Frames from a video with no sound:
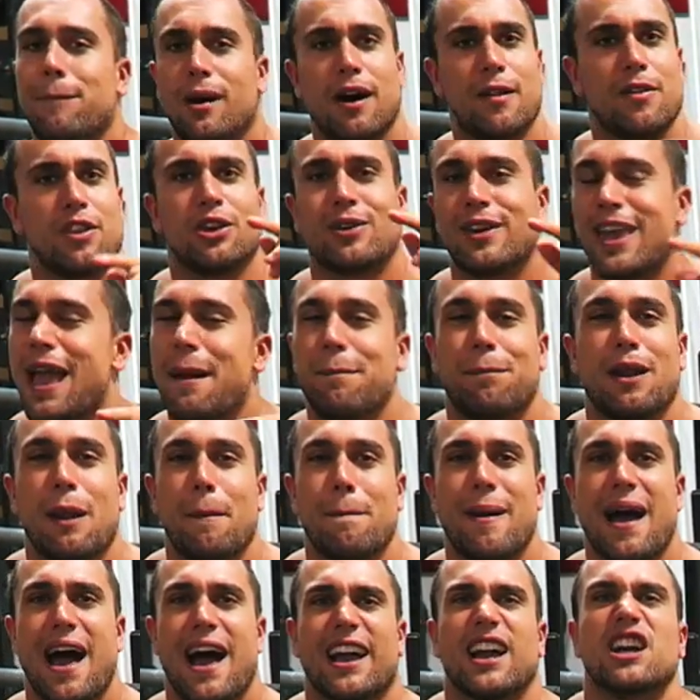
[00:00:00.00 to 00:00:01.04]
but you can't put
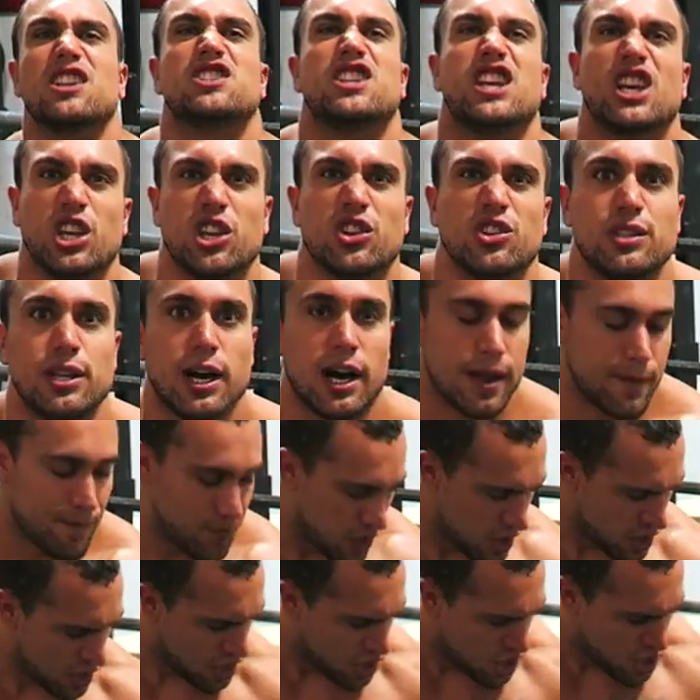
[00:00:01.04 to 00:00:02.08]
it back until you're done.